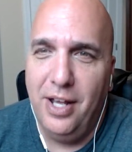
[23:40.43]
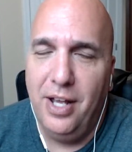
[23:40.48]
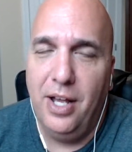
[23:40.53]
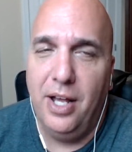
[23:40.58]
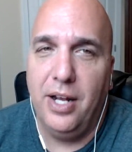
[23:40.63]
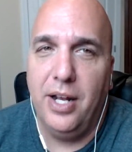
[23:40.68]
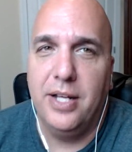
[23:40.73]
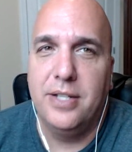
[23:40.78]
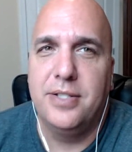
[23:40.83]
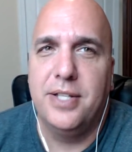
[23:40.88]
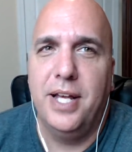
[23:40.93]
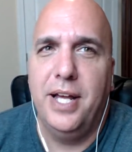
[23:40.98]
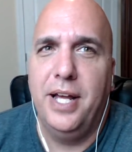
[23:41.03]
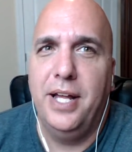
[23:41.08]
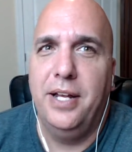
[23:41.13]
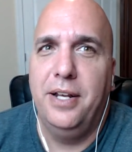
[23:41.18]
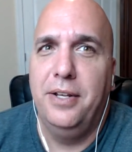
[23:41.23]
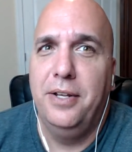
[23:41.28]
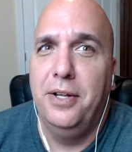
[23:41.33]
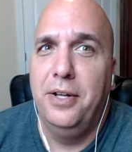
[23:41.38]
And they
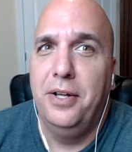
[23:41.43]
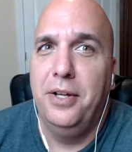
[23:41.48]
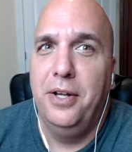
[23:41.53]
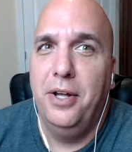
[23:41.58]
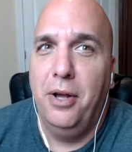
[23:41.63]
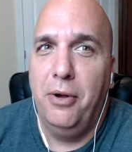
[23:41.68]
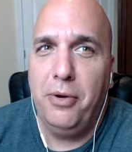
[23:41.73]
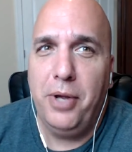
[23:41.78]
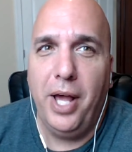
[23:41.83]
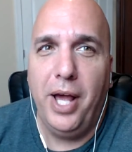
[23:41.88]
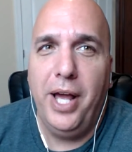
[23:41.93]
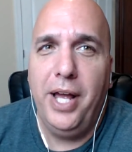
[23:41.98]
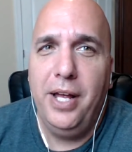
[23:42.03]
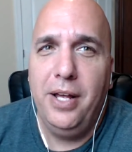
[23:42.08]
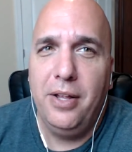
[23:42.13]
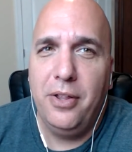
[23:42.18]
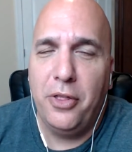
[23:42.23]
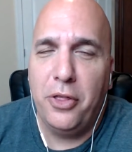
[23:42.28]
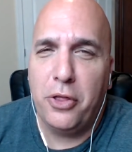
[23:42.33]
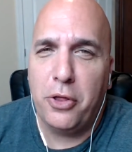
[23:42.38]
said, "Okay,
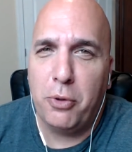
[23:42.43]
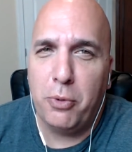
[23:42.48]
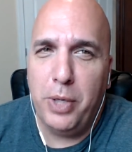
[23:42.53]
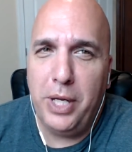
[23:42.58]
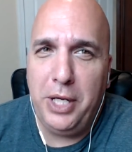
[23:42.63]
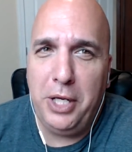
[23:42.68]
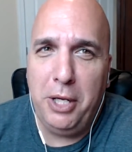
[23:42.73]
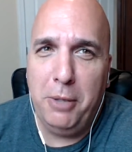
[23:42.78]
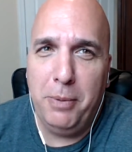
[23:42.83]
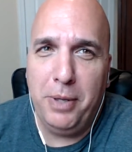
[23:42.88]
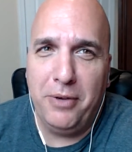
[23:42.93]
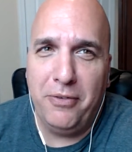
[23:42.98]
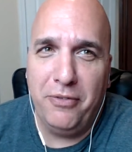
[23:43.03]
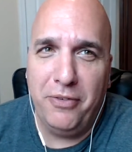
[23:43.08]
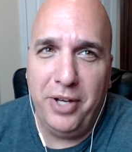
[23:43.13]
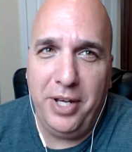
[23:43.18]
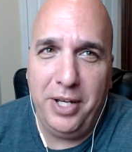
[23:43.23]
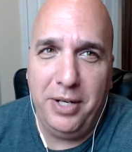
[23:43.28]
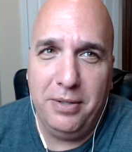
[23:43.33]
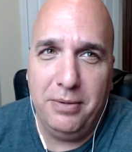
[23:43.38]
3 cubic
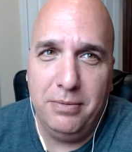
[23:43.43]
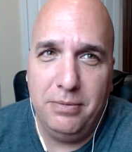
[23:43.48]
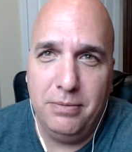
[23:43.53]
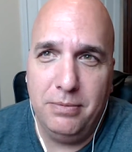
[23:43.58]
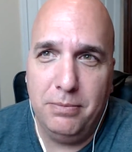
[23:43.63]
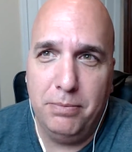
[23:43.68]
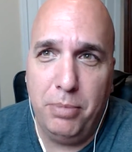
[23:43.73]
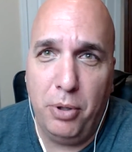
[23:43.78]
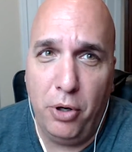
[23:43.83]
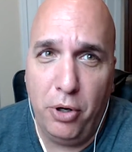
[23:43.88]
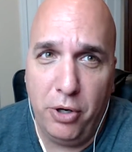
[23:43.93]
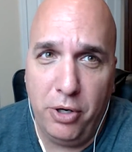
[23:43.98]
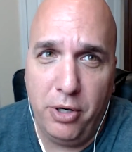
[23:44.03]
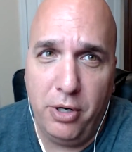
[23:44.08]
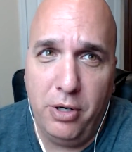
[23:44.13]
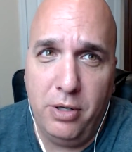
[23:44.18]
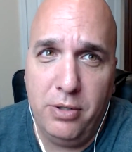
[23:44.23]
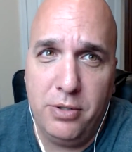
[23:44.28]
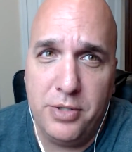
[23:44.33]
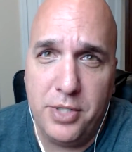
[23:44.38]
feet
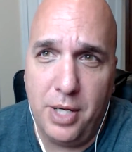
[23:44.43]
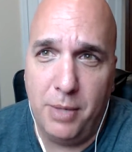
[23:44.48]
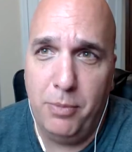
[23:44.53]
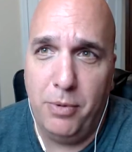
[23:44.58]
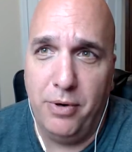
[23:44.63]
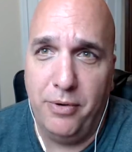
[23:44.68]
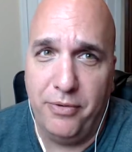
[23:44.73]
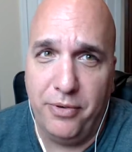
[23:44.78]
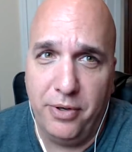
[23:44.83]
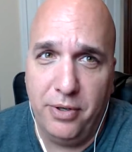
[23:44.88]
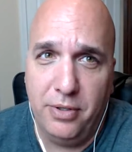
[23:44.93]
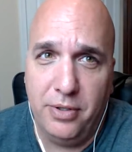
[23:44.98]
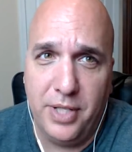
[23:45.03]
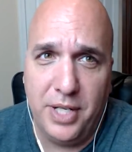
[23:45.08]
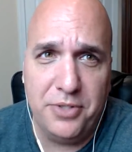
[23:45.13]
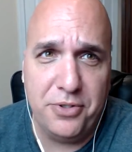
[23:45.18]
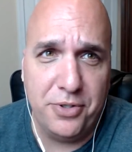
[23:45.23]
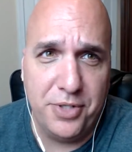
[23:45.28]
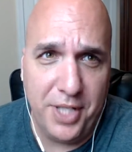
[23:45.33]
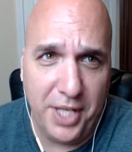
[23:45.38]
per subwoofer.
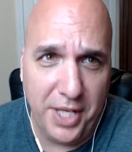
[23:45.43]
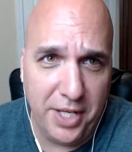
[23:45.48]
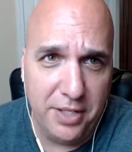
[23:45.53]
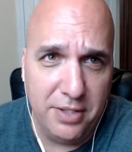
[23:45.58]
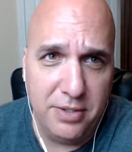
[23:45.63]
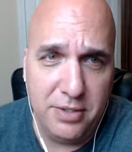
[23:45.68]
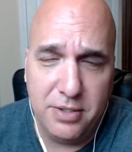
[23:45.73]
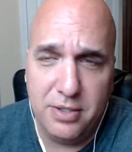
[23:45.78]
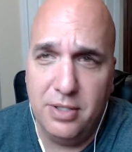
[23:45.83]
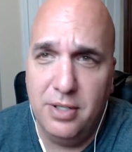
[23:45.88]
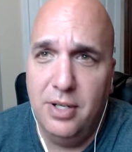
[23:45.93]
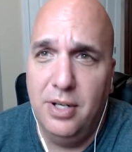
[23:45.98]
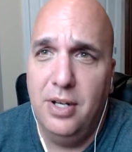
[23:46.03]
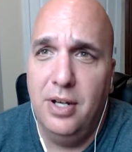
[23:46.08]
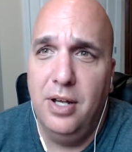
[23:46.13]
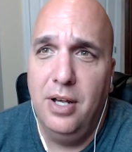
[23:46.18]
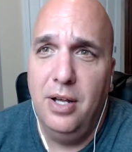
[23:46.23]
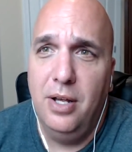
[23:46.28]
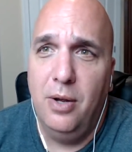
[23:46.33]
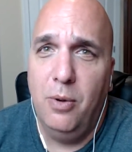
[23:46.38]
These are 10s
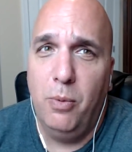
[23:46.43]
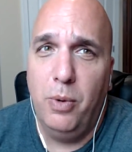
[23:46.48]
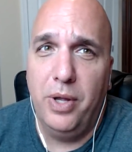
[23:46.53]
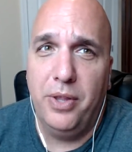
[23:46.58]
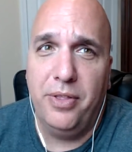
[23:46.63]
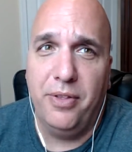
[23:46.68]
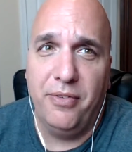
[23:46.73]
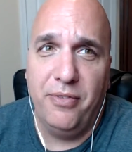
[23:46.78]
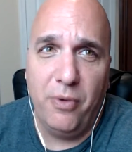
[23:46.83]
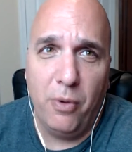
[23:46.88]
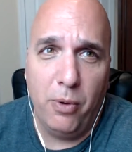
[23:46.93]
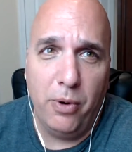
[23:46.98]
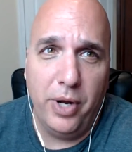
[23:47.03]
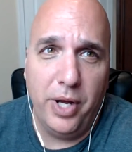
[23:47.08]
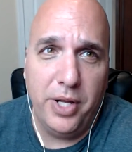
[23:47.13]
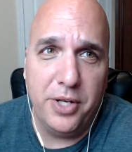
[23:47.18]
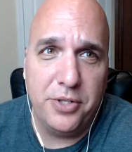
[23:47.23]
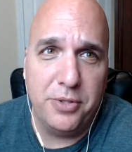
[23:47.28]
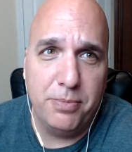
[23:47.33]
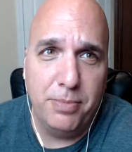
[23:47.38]
with a
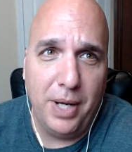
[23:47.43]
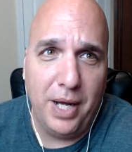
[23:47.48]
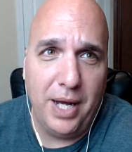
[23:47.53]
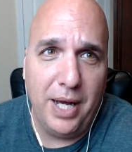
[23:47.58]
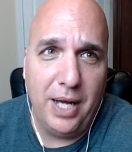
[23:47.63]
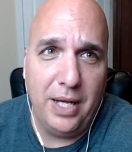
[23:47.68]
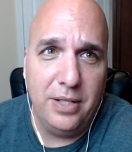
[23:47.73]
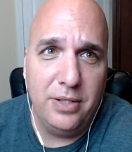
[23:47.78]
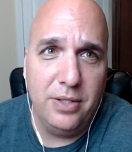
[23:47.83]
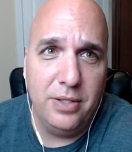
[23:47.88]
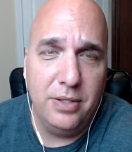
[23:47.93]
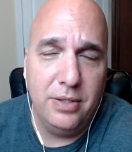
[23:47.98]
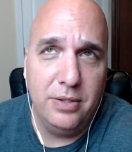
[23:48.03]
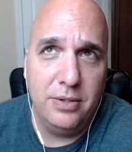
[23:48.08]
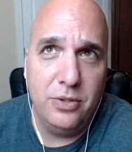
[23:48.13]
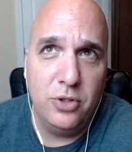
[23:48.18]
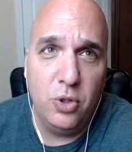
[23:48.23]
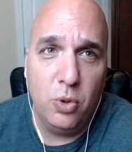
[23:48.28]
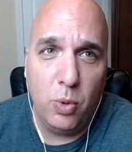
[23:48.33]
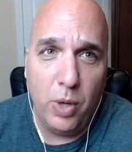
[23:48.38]
4-inch by
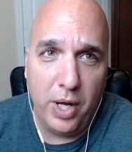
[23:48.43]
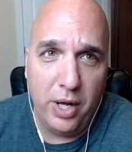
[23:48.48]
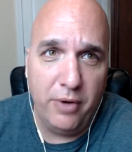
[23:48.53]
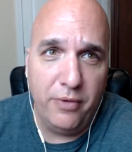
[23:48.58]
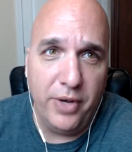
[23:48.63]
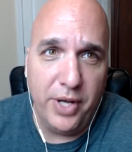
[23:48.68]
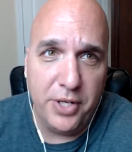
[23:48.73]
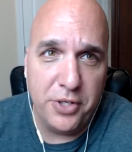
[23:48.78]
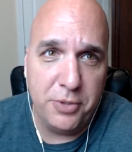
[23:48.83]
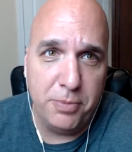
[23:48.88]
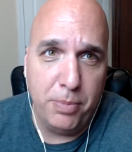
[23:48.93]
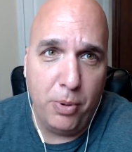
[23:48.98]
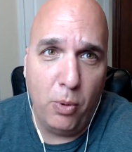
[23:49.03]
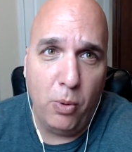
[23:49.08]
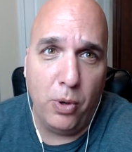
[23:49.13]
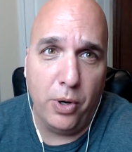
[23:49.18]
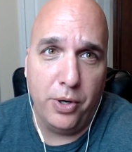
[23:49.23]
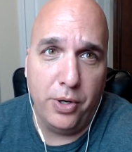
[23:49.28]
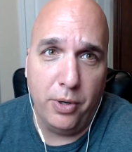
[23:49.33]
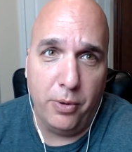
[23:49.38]
12-inch
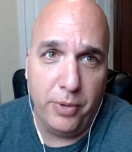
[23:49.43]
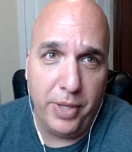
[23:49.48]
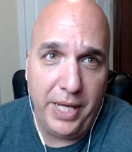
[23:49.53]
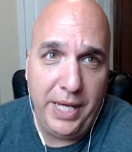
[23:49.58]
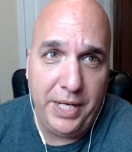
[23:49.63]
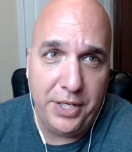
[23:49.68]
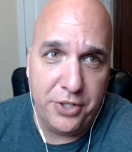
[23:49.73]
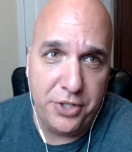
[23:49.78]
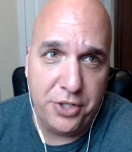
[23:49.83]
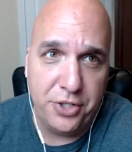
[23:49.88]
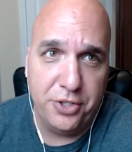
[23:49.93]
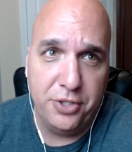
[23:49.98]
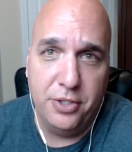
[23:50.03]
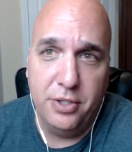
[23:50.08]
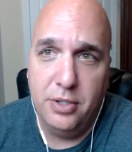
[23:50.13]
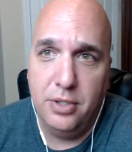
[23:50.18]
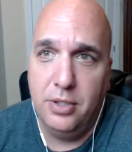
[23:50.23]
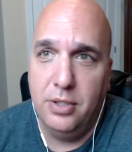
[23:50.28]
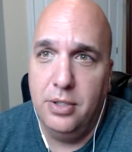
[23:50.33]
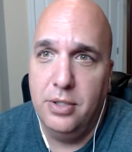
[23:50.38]
port on each
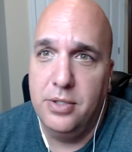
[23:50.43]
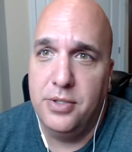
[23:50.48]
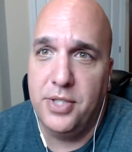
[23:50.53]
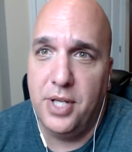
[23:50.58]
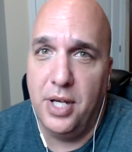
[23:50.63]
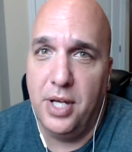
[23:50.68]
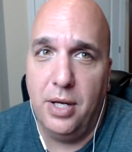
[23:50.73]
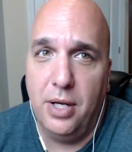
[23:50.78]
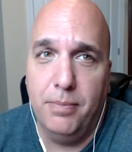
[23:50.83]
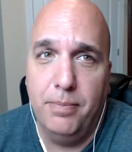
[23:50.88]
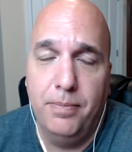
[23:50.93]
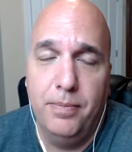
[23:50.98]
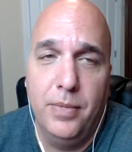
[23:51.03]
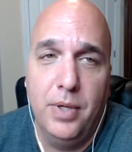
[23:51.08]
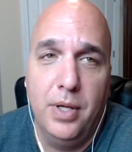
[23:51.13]
sub."